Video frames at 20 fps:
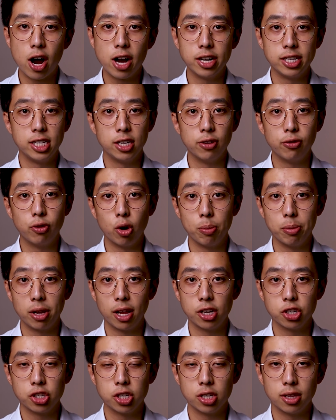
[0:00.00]
and idea
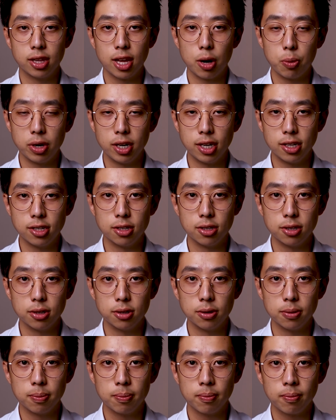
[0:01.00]
formulation that we need to
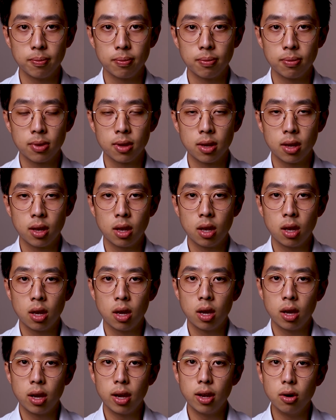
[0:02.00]
do.
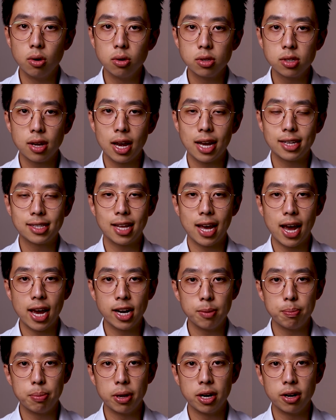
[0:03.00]
It also has the
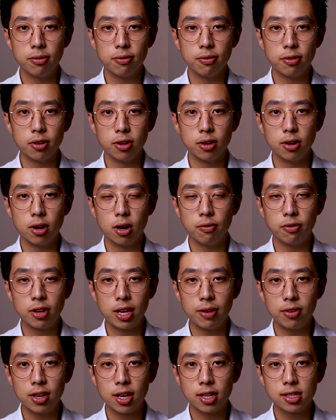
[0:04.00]
added benefit of
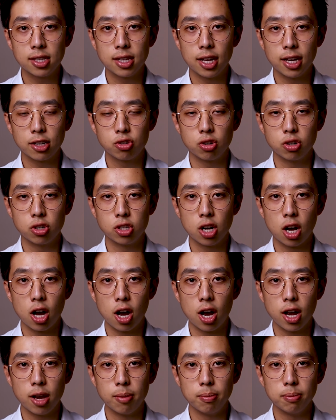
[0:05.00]
giving us the extra
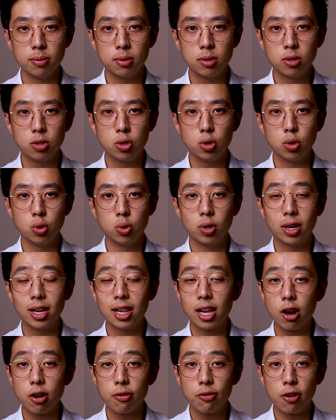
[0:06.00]
time to
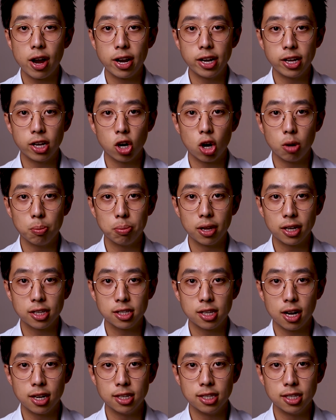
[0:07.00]
clarify any
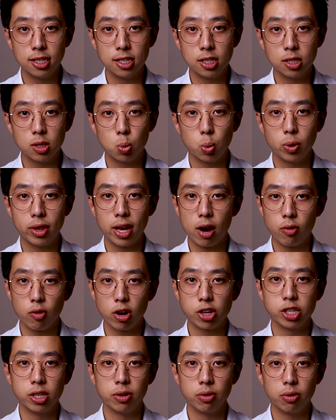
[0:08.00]
complex ideas without
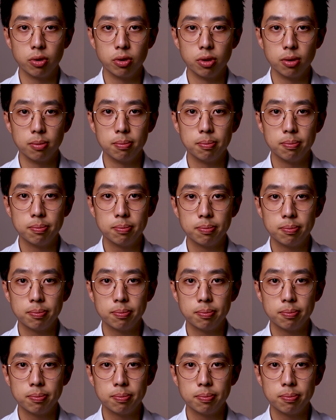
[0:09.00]
rushing through them.